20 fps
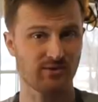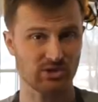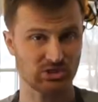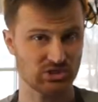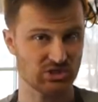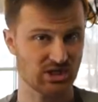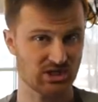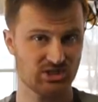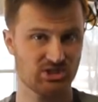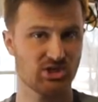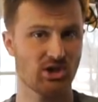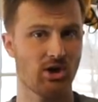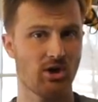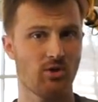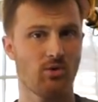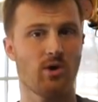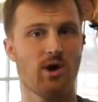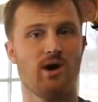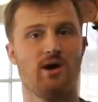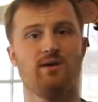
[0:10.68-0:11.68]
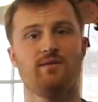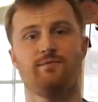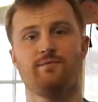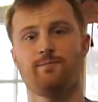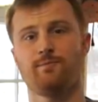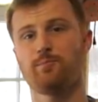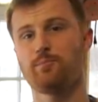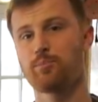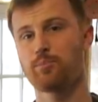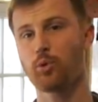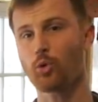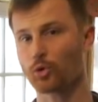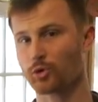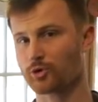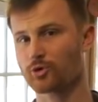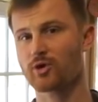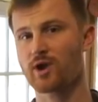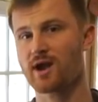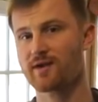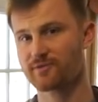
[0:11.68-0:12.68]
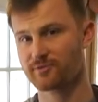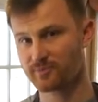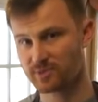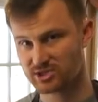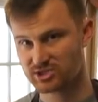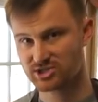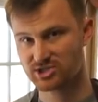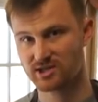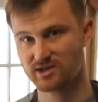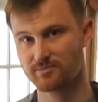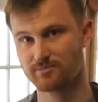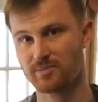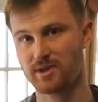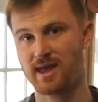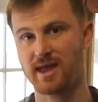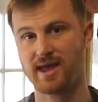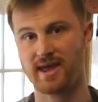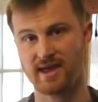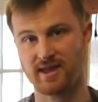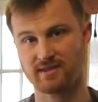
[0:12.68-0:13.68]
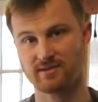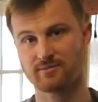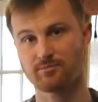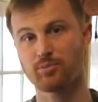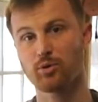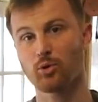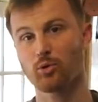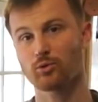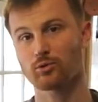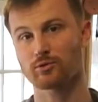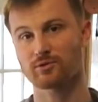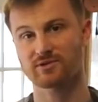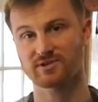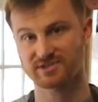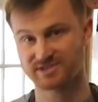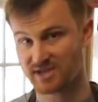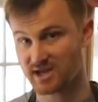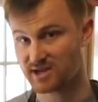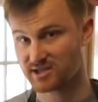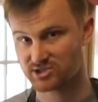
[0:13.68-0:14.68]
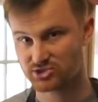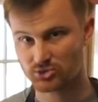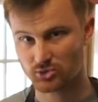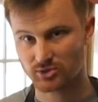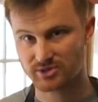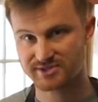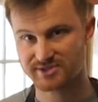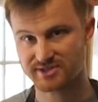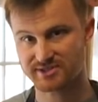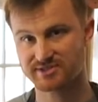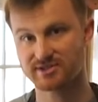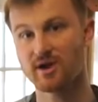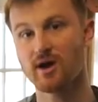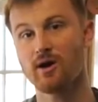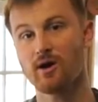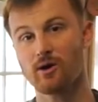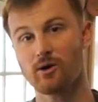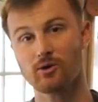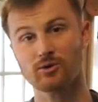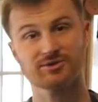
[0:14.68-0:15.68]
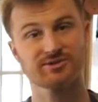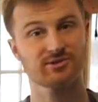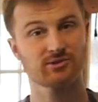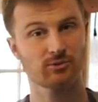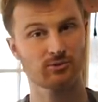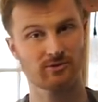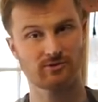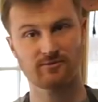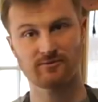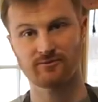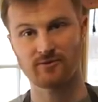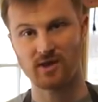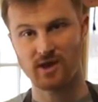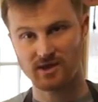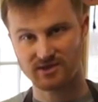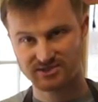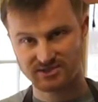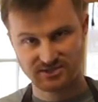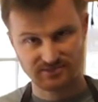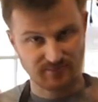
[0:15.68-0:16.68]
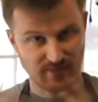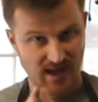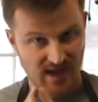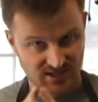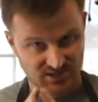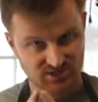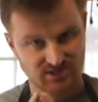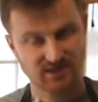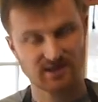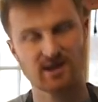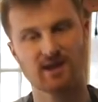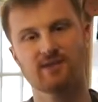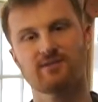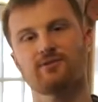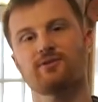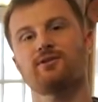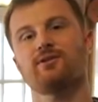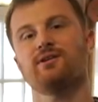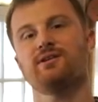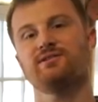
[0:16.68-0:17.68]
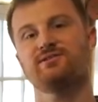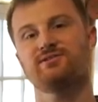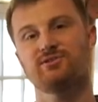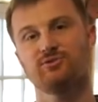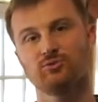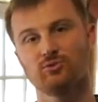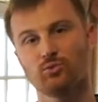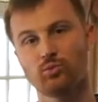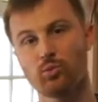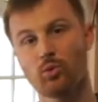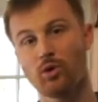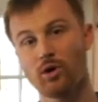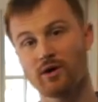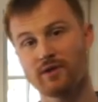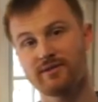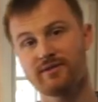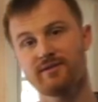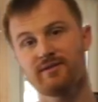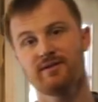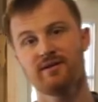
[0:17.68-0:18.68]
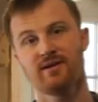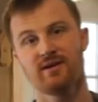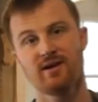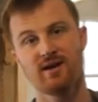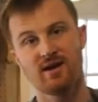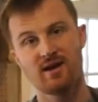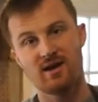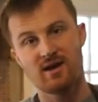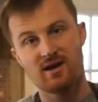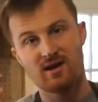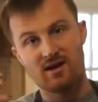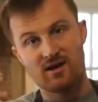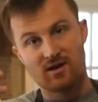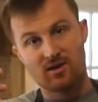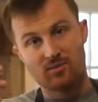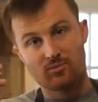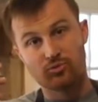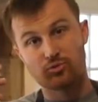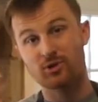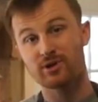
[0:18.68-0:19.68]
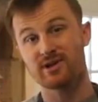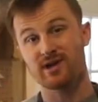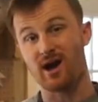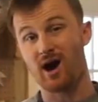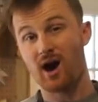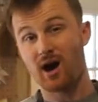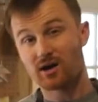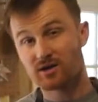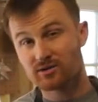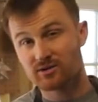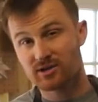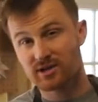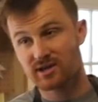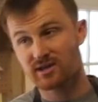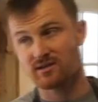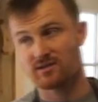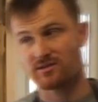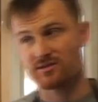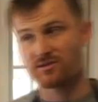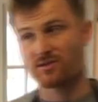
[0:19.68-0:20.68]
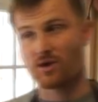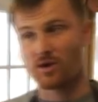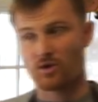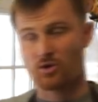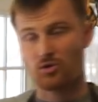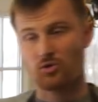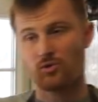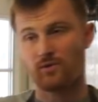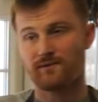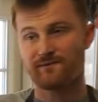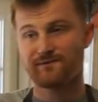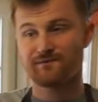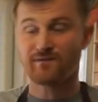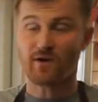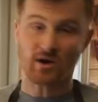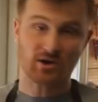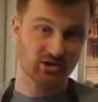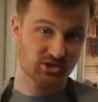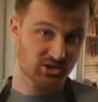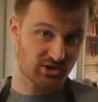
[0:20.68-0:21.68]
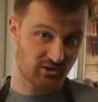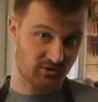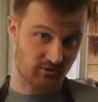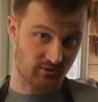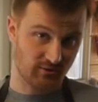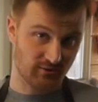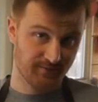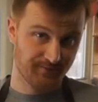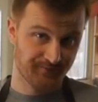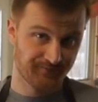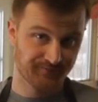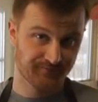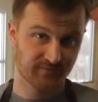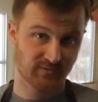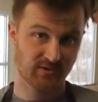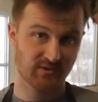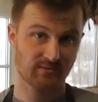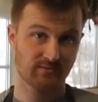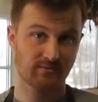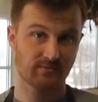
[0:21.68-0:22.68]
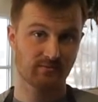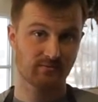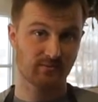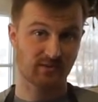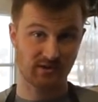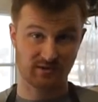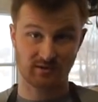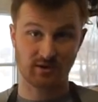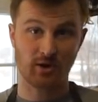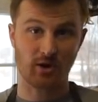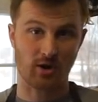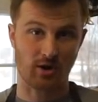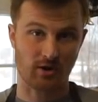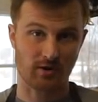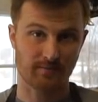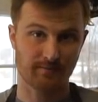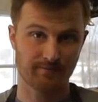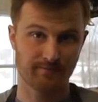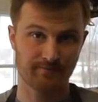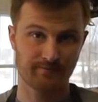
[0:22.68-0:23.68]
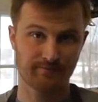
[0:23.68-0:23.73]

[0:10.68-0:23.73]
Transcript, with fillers: a shit show of poor craftsmanship and poor design choices, all sort of smashed together into one pretty ugly, though functional, guitar.